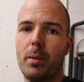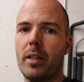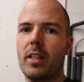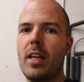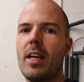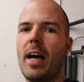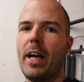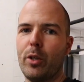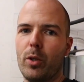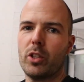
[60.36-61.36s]
but
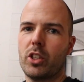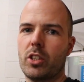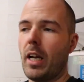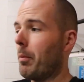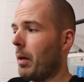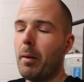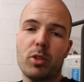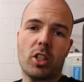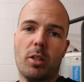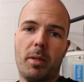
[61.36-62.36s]
I know it's I'm I'm
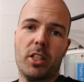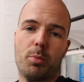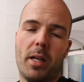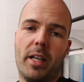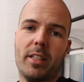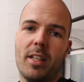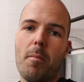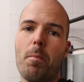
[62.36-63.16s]
still amazed by it,